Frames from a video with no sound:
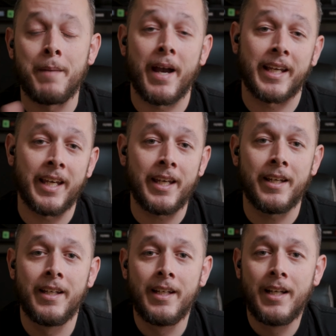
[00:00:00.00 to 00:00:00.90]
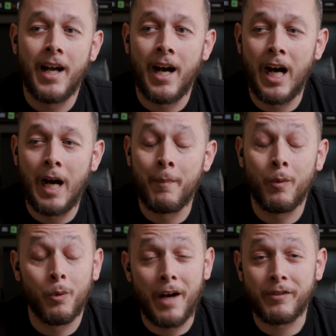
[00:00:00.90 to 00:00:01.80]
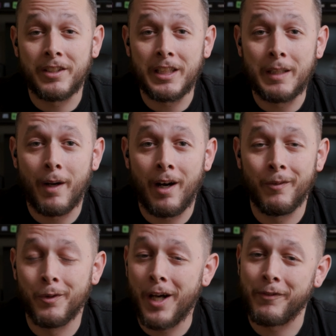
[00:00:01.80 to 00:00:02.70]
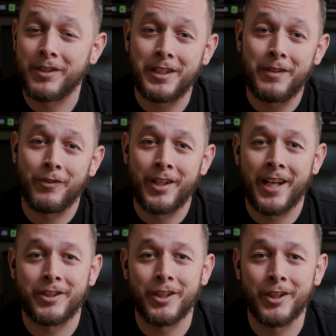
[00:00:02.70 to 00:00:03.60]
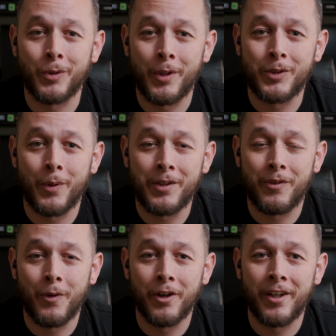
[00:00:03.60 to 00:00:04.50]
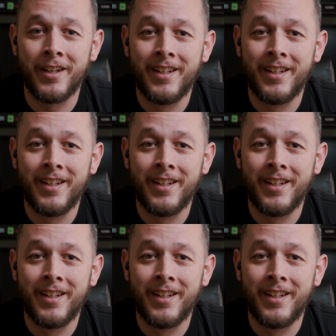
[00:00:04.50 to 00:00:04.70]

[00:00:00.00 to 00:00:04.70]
in my kit um, we'll have to see about, we'll have to see for next year in 2024.